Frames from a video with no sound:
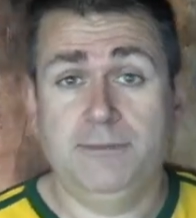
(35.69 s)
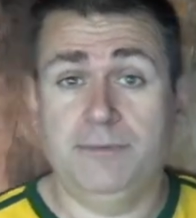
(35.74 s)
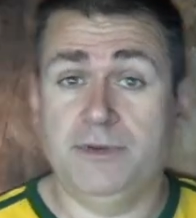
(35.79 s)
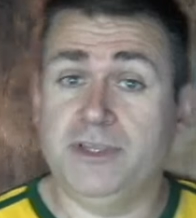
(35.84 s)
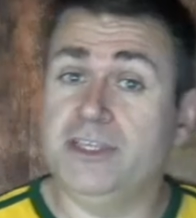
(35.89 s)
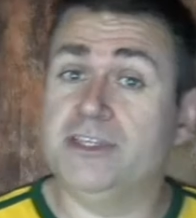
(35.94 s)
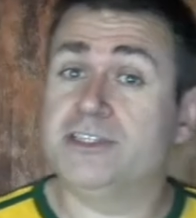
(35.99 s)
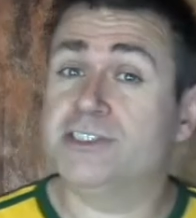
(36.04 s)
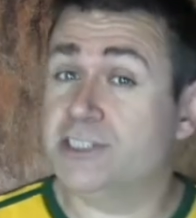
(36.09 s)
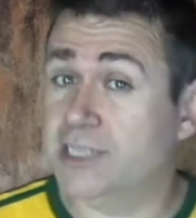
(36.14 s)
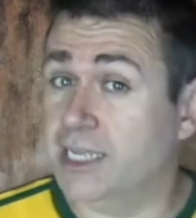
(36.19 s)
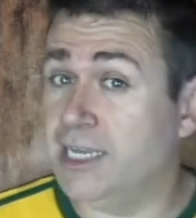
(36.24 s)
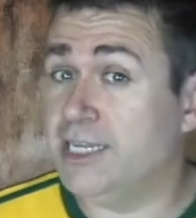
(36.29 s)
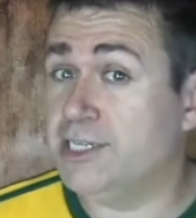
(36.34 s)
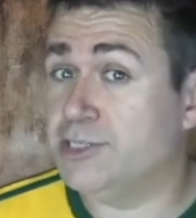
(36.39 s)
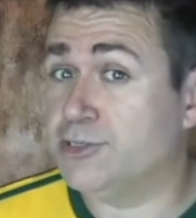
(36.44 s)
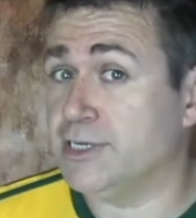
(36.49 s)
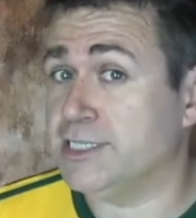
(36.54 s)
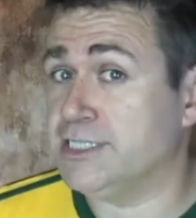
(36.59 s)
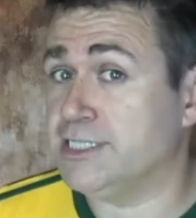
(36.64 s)
but you're still
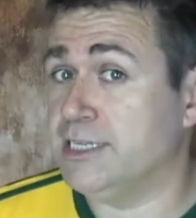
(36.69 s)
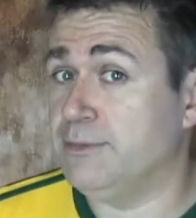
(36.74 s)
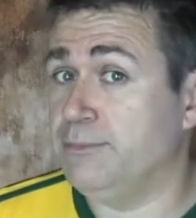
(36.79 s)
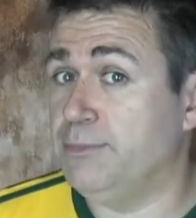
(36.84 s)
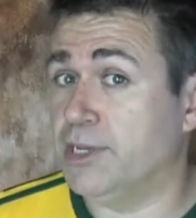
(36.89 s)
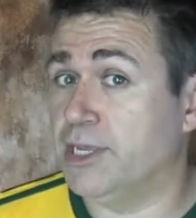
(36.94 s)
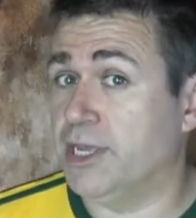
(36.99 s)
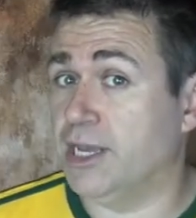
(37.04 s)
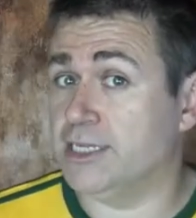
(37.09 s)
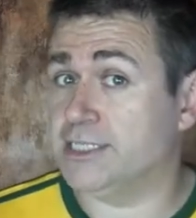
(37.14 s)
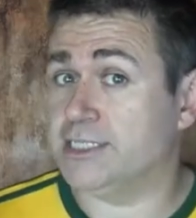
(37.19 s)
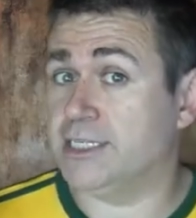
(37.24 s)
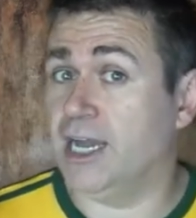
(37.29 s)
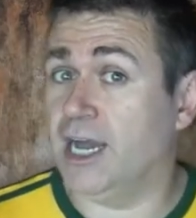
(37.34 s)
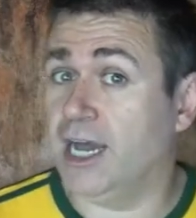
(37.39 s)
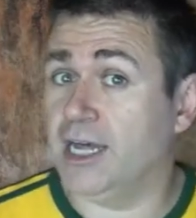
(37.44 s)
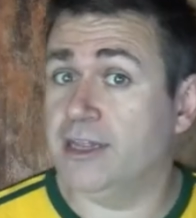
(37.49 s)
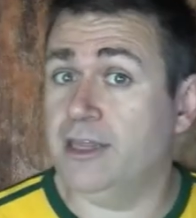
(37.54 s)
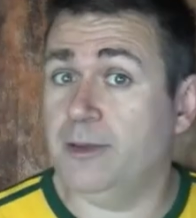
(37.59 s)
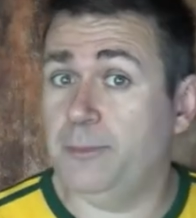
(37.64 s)
interested because
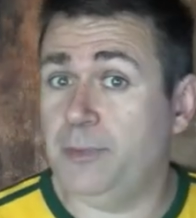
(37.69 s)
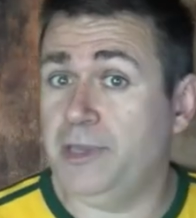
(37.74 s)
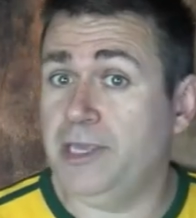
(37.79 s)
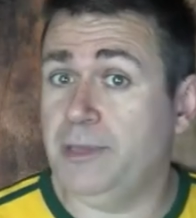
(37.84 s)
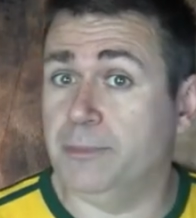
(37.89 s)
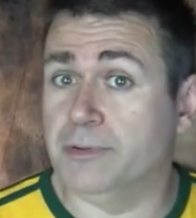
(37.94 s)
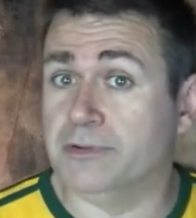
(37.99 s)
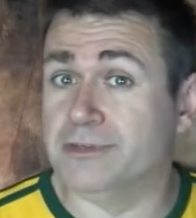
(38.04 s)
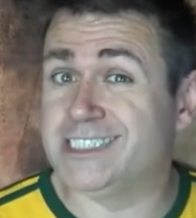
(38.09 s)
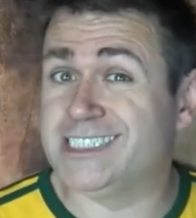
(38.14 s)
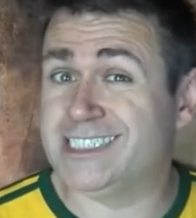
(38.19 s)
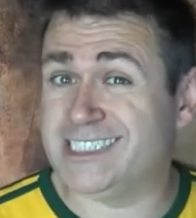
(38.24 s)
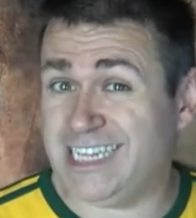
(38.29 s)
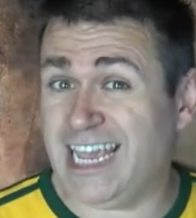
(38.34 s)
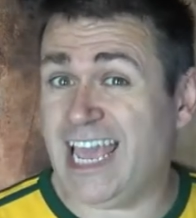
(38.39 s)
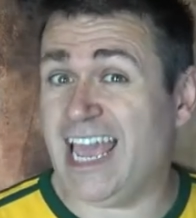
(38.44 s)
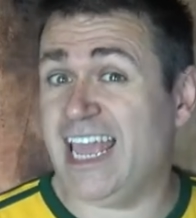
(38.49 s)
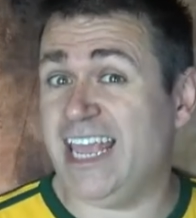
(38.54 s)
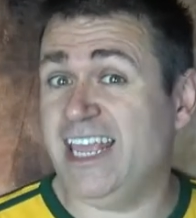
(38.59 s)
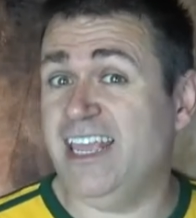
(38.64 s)
other people
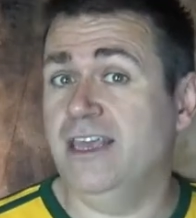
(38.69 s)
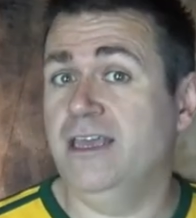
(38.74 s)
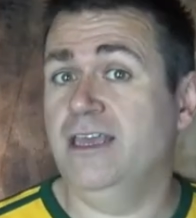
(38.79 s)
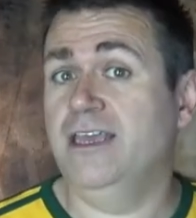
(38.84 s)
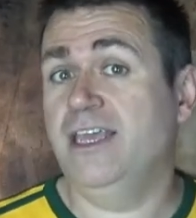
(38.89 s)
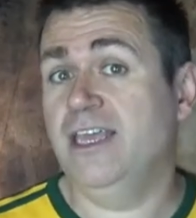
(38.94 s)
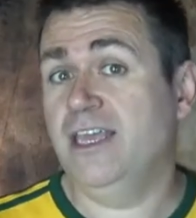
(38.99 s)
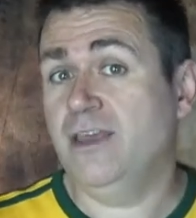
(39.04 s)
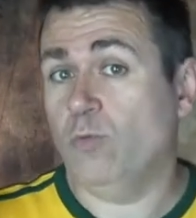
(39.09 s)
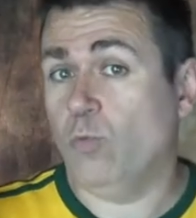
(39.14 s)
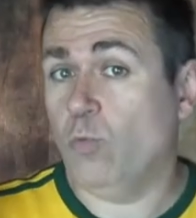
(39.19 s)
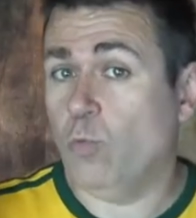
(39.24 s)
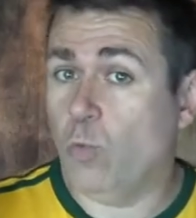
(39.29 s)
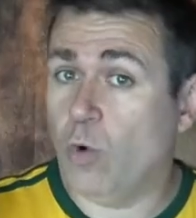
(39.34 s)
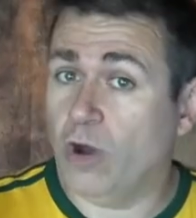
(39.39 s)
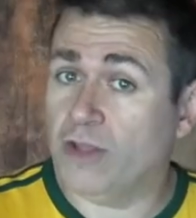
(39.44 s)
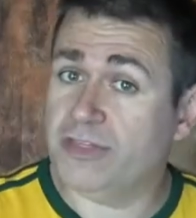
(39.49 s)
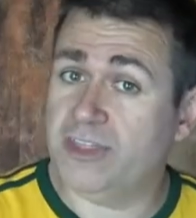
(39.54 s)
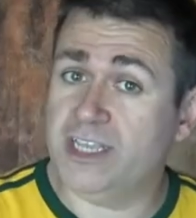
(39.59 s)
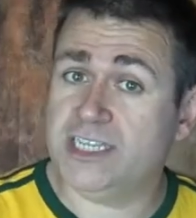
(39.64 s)
say
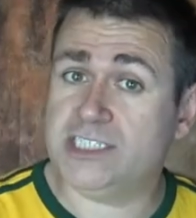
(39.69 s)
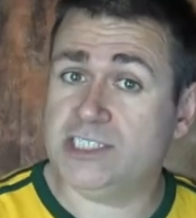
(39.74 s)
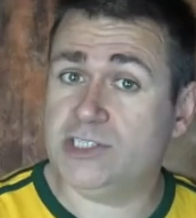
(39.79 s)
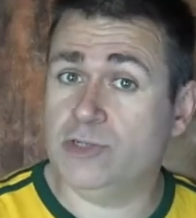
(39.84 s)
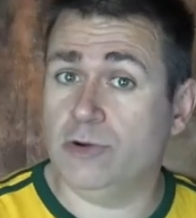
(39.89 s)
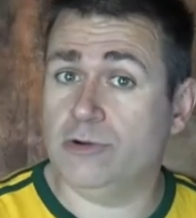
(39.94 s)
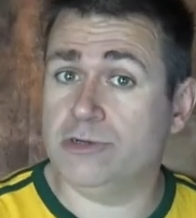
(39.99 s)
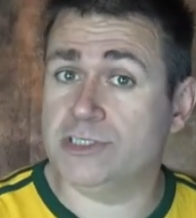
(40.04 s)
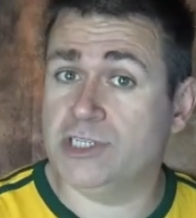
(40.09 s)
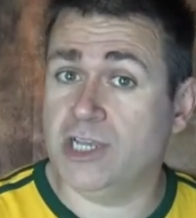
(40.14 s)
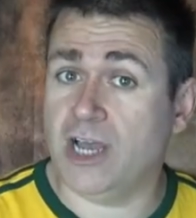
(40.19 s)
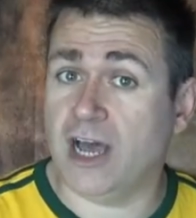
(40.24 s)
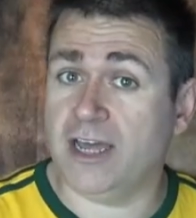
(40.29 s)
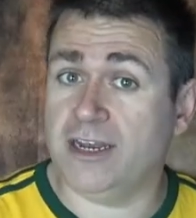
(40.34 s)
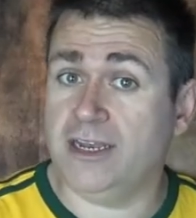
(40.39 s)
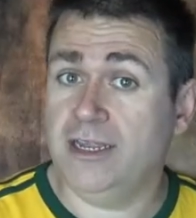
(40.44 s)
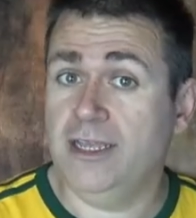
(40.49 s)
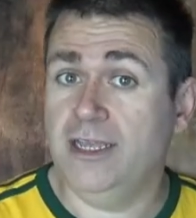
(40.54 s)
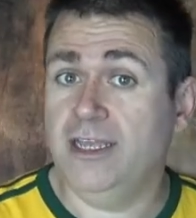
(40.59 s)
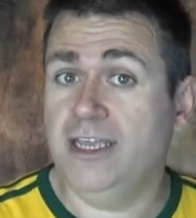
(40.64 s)
what this store's
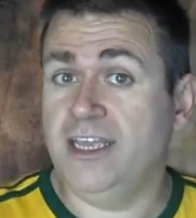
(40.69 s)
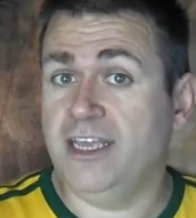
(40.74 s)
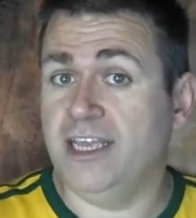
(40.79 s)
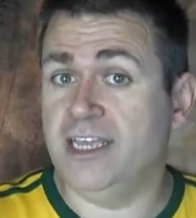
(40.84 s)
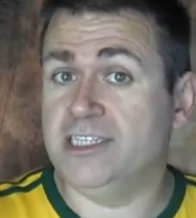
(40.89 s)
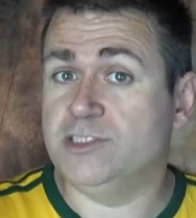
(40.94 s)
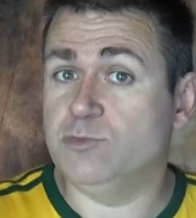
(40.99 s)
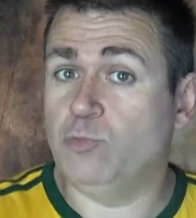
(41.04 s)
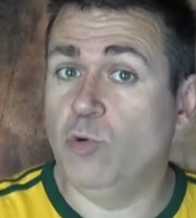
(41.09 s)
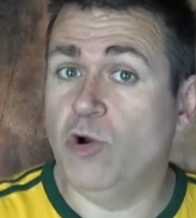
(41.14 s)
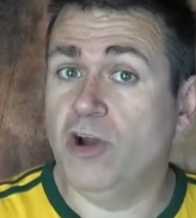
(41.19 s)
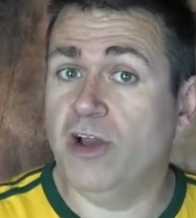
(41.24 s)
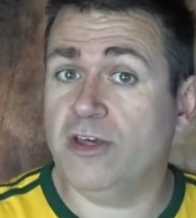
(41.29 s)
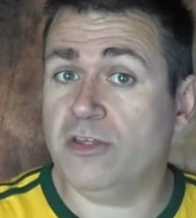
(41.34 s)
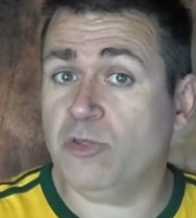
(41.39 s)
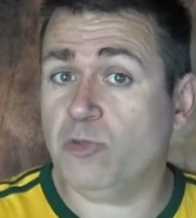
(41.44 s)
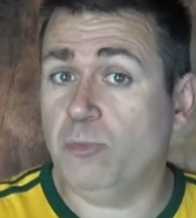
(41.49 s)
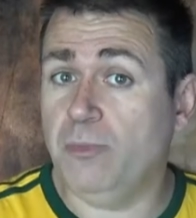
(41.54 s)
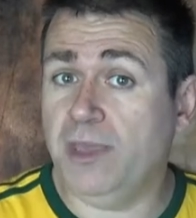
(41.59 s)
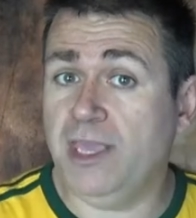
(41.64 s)
got is
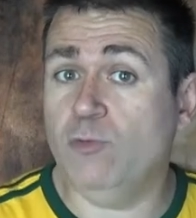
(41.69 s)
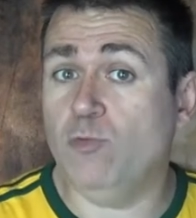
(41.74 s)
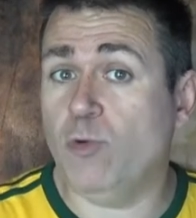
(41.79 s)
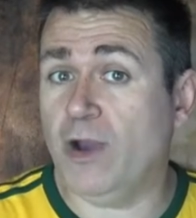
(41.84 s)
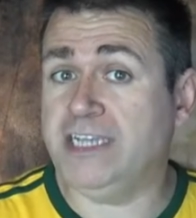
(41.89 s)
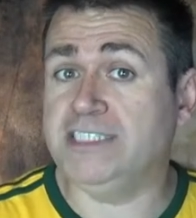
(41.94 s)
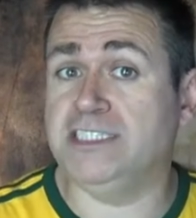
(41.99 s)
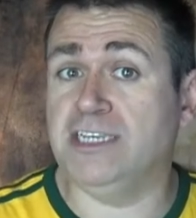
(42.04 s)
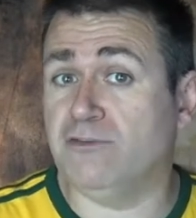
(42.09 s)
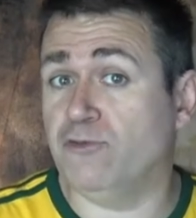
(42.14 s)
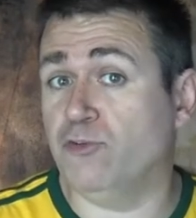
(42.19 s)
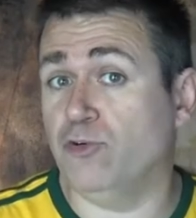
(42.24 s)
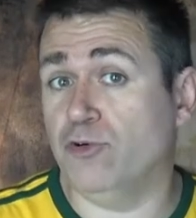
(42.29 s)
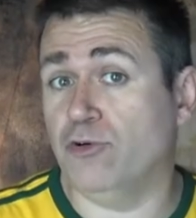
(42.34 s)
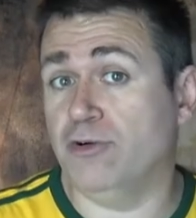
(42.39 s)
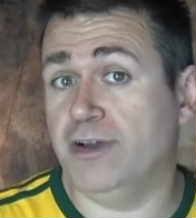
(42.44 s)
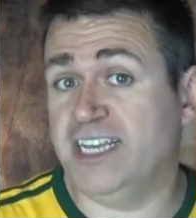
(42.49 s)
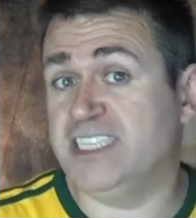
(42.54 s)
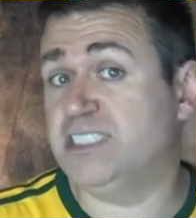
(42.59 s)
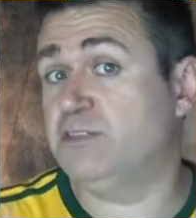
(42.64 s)
worth me waiting
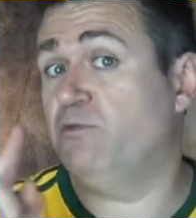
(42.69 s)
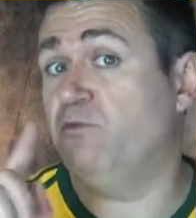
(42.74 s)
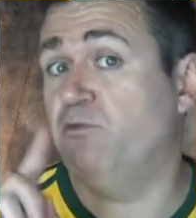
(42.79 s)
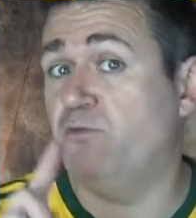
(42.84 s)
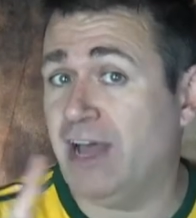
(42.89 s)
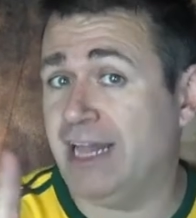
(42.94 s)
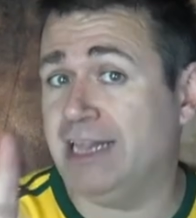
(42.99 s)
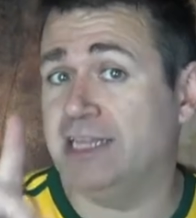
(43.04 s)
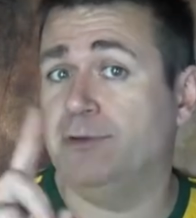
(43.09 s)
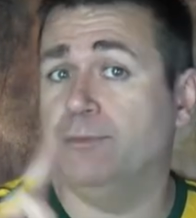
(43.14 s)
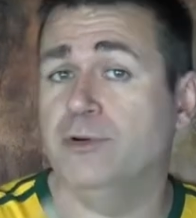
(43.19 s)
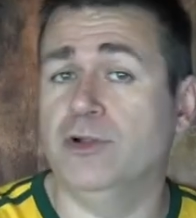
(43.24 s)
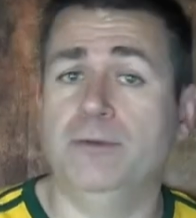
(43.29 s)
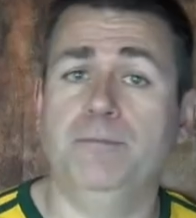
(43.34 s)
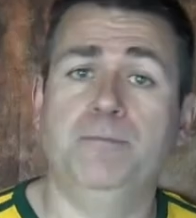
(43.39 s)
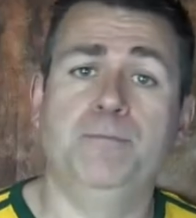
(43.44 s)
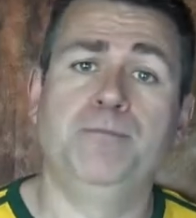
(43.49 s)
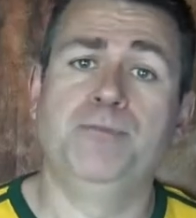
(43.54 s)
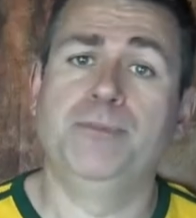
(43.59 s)
for. It's valuable.